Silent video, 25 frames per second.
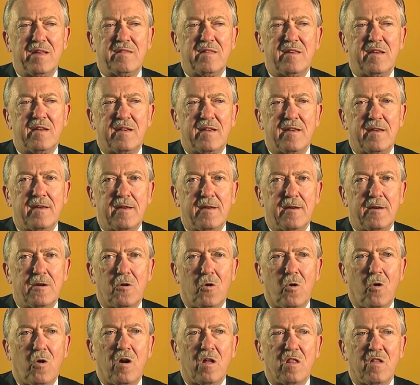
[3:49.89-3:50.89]
I think
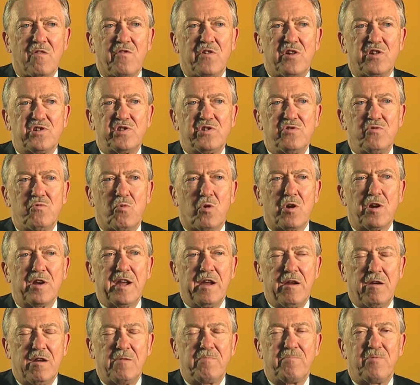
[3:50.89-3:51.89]
all of us who
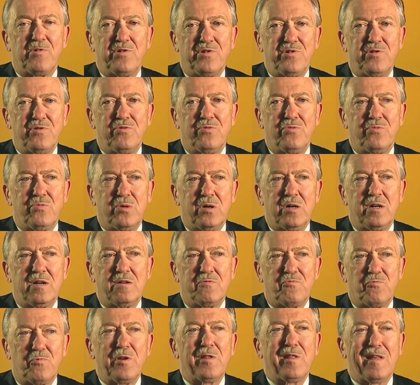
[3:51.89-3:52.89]
work here at Purdue
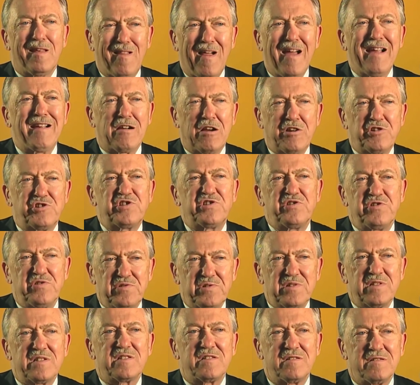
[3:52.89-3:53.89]
uh, really like our
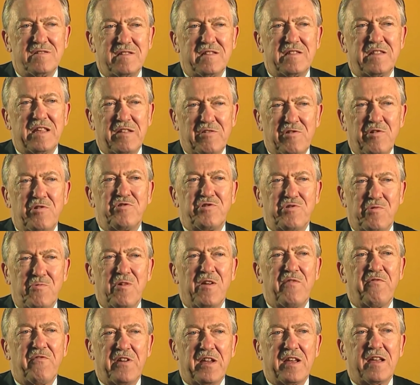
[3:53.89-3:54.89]
students and think they're
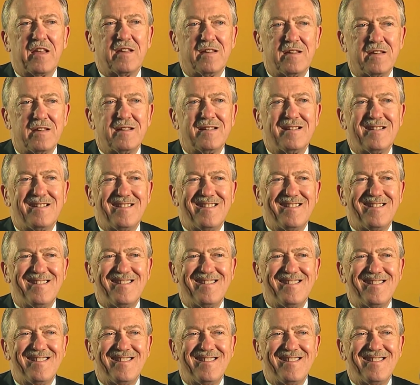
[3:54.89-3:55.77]
terrific. Right. Yes.